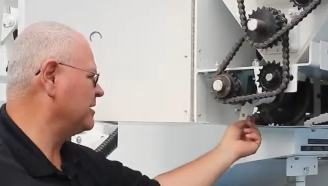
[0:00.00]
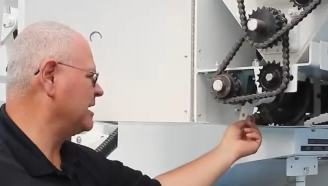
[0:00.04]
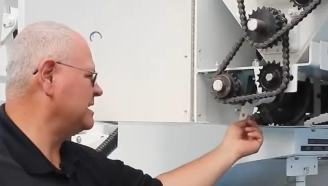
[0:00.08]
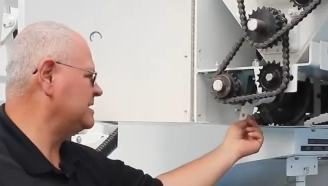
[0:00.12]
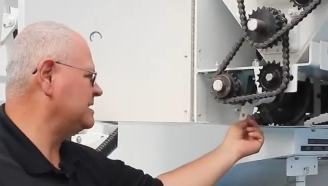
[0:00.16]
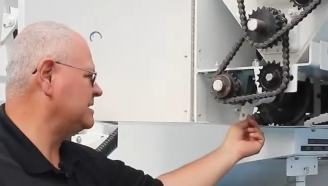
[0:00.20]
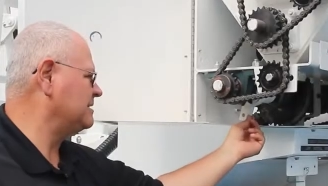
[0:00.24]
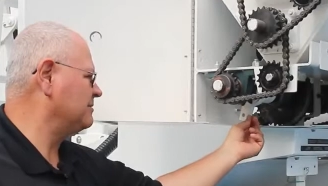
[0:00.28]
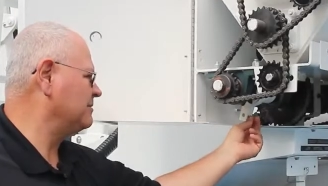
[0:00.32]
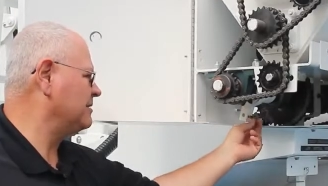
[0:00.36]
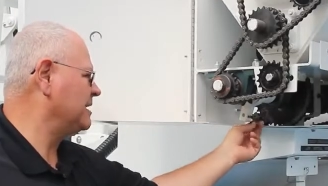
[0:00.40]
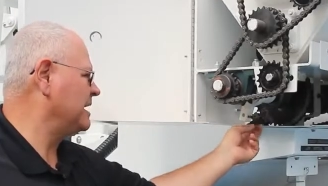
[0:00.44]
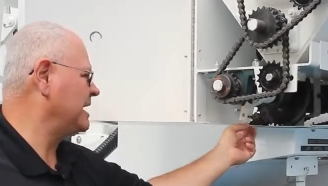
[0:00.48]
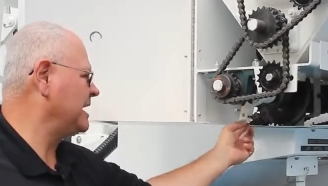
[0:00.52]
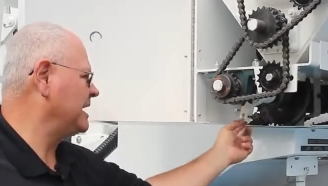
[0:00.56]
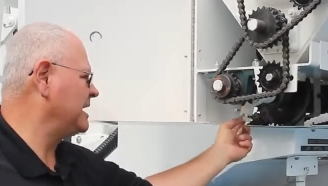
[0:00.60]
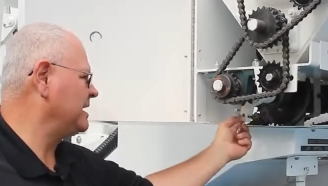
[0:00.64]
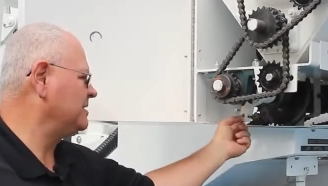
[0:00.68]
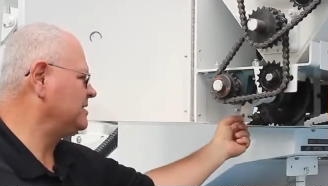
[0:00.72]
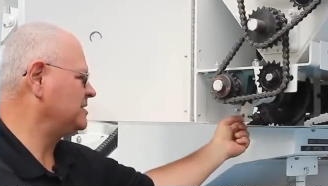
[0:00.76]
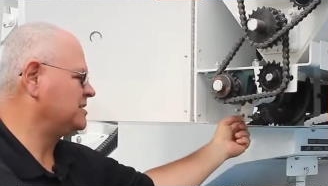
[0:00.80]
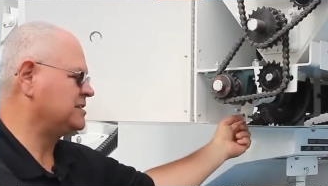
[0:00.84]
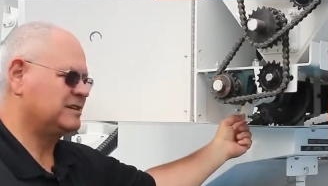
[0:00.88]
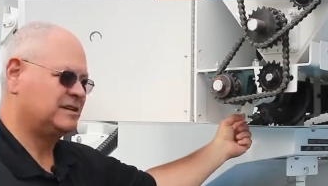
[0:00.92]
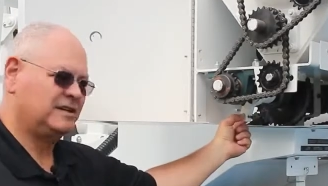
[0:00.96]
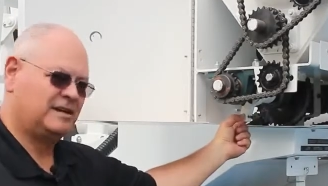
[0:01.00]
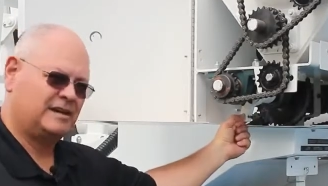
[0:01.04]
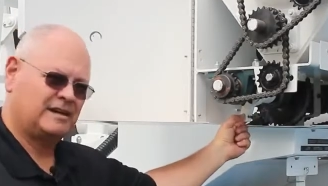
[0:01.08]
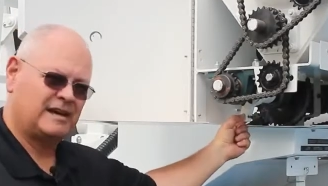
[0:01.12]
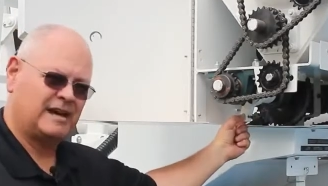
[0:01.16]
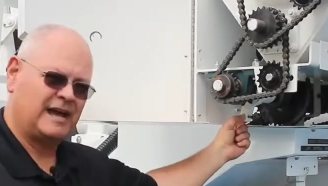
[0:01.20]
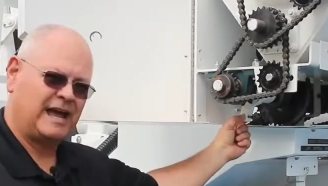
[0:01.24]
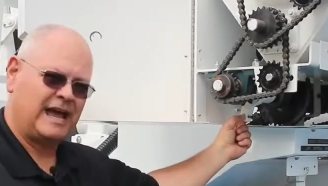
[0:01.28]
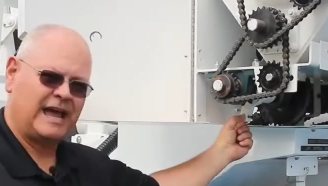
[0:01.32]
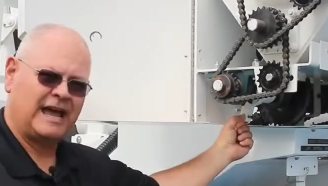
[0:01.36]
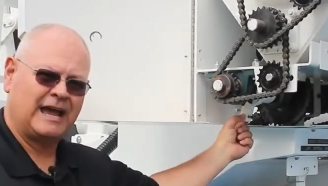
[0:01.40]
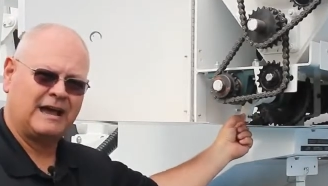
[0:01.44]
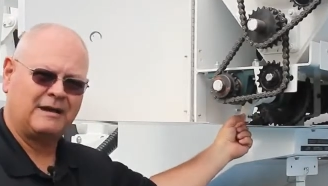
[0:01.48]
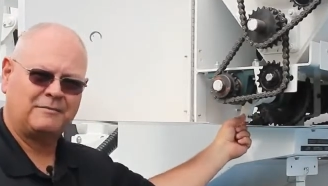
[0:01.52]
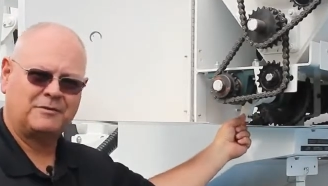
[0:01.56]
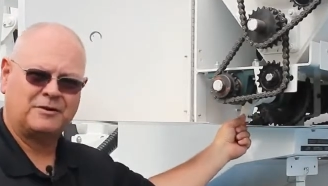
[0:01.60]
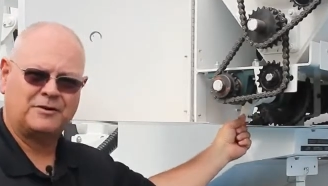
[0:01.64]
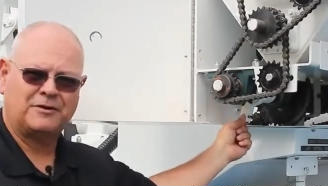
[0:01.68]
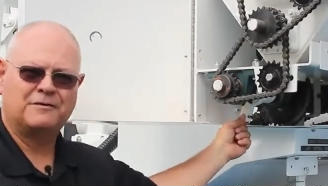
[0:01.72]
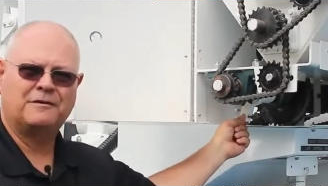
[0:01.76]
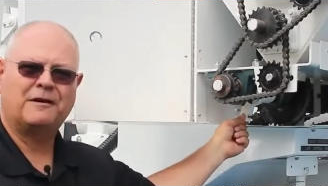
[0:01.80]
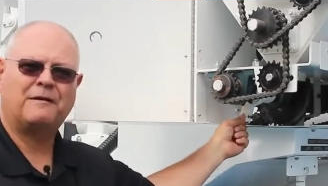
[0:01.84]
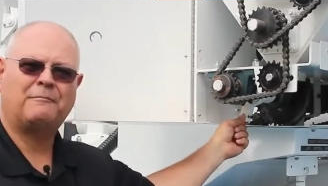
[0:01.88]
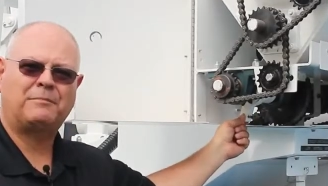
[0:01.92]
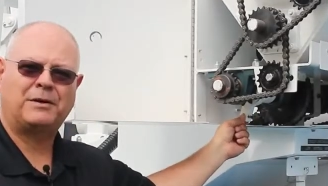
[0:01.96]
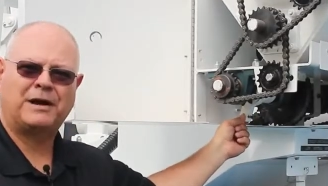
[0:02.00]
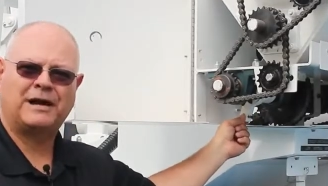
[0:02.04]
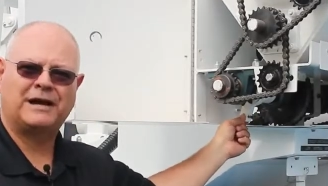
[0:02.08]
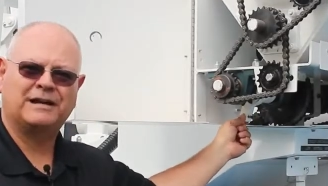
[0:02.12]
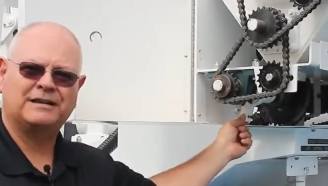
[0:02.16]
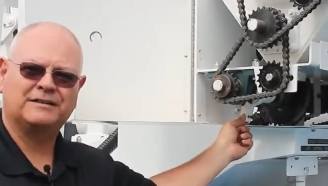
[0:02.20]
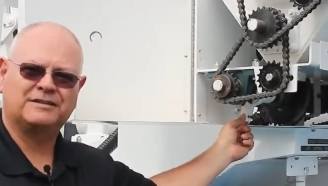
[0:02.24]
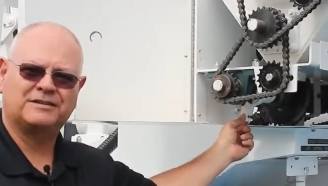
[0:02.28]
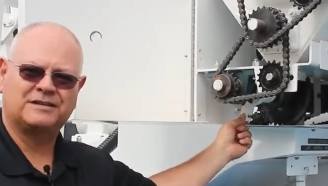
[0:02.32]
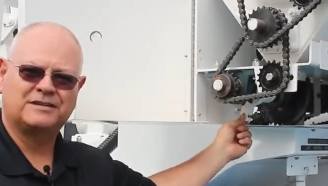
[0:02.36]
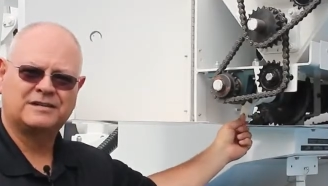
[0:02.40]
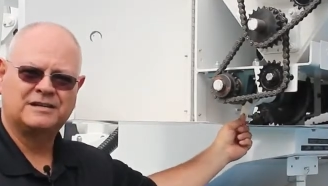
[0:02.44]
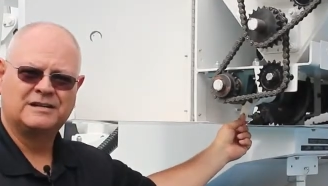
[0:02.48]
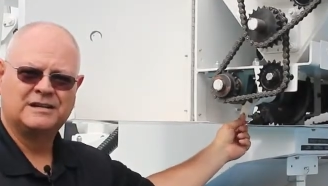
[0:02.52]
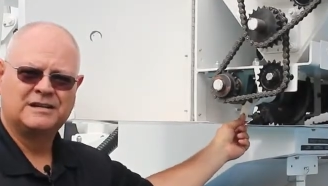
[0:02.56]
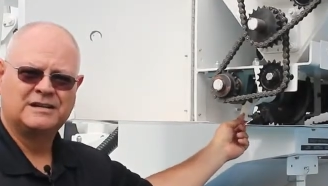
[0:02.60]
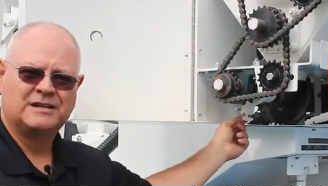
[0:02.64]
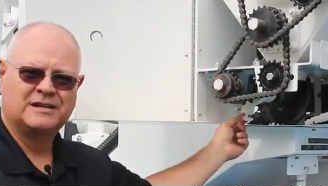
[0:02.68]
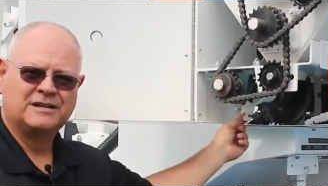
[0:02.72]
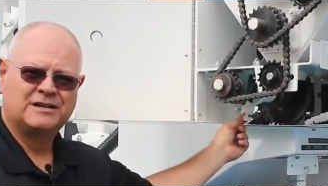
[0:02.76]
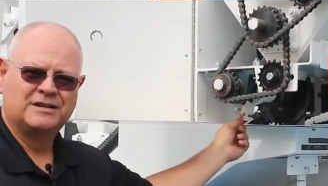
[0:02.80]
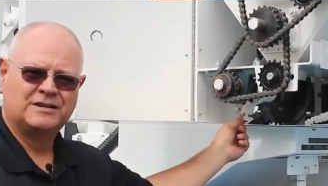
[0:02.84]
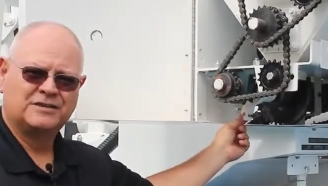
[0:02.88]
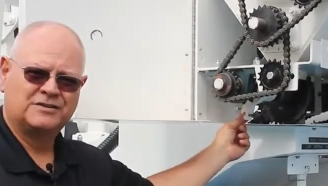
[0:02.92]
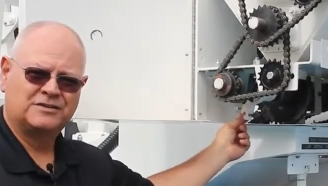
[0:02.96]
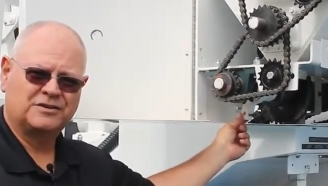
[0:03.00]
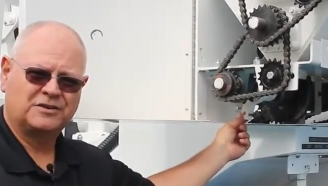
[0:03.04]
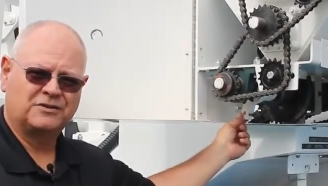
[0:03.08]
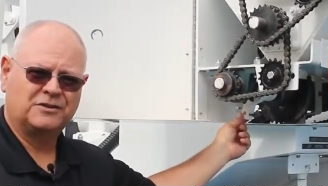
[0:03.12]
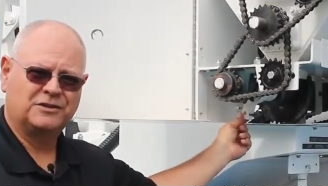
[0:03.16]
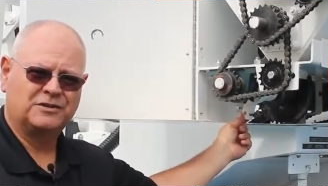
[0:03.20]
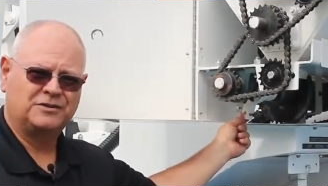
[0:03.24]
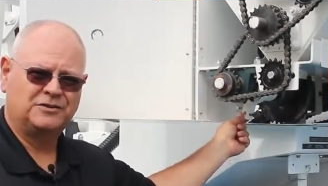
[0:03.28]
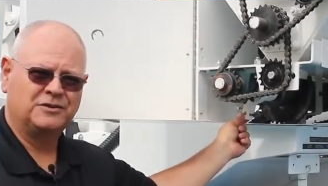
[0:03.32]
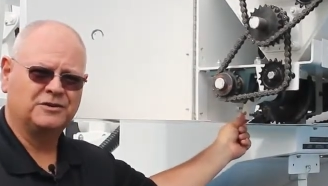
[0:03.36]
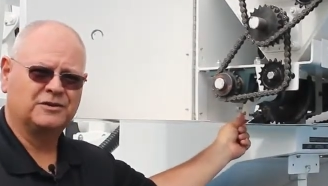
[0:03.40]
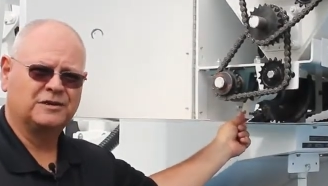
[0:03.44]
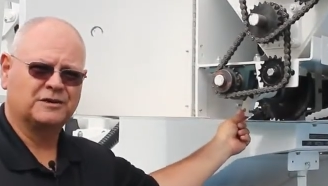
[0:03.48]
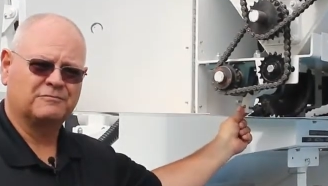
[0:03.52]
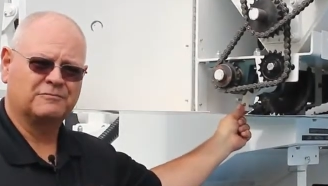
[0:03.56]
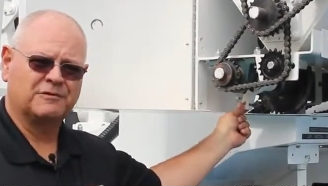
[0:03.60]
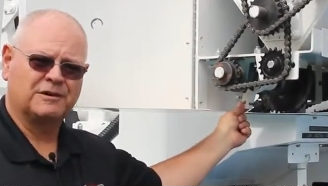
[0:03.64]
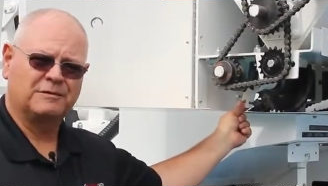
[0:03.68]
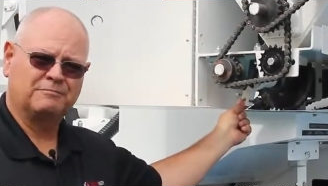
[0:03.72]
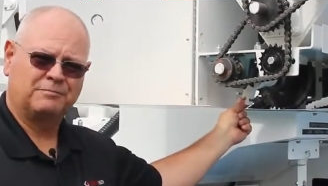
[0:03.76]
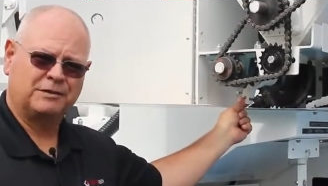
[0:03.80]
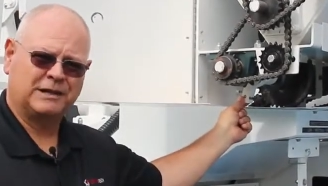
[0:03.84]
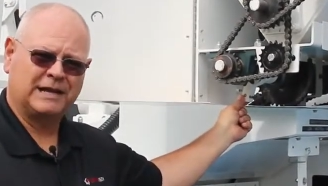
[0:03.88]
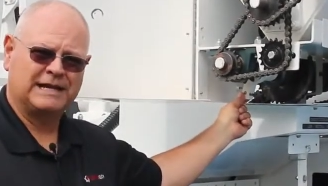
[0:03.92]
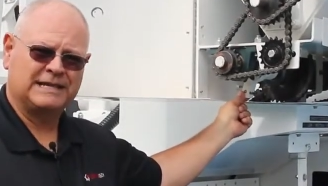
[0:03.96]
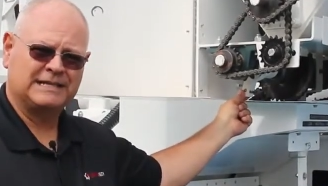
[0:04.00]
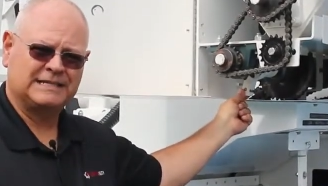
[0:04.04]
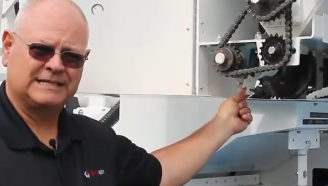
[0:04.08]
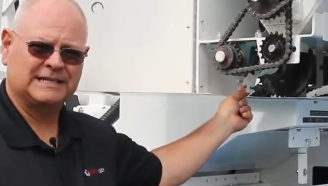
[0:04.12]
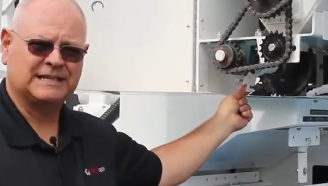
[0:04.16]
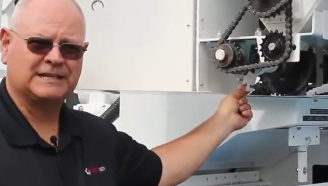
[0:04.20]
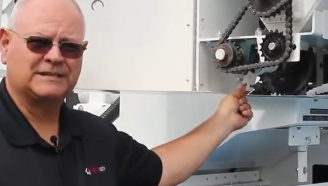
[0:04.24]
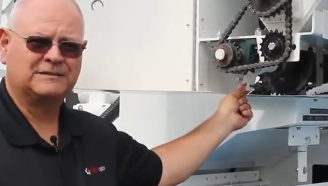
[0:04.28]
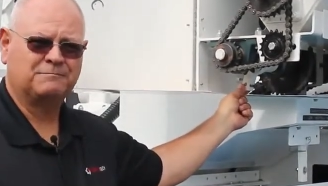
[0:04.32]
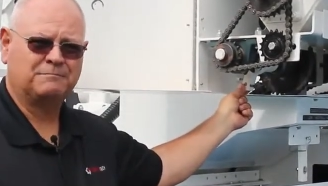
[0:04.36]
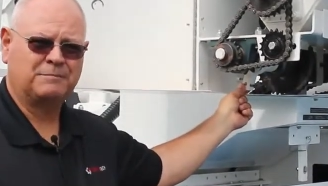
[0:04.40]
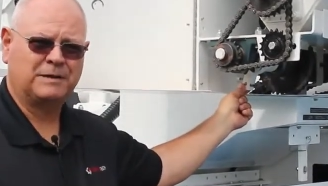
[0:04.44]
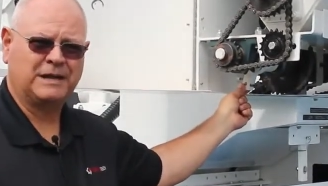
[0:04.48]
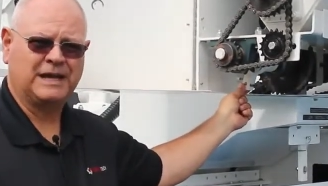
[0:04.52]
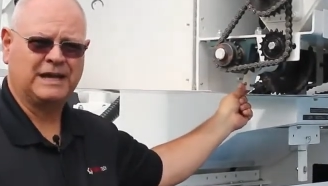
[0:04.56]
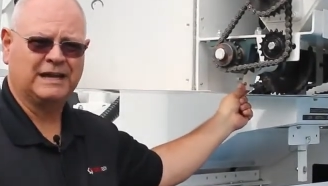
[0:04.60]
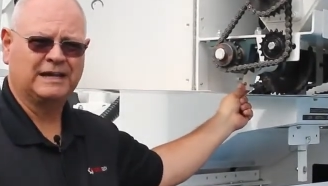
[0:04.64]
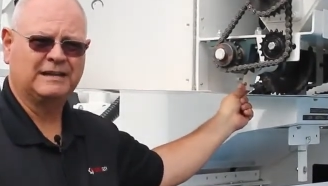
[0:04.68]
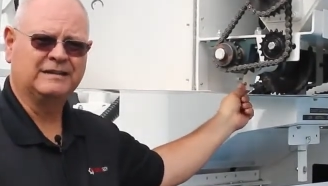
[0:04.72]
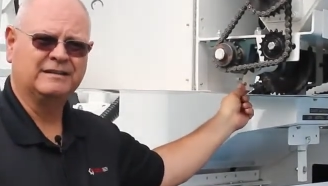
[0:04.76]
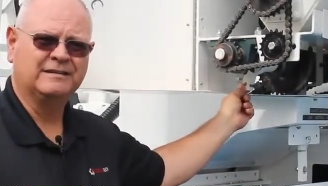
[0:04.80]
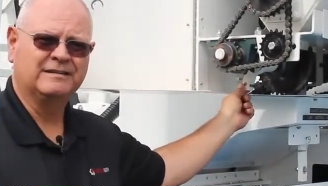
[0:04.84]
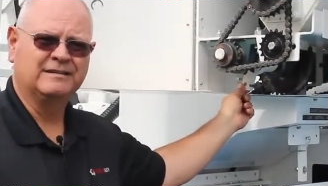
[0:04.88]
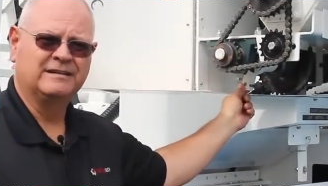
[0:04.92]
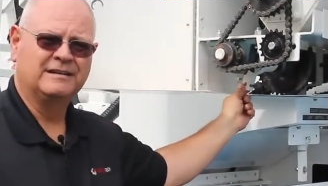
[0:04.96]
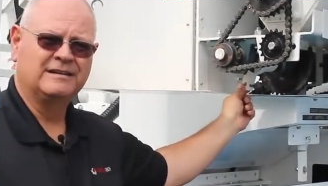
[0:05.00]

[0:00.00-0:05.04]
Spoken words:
crescent wrench, a hammer, and a punch so that you can replace this pin.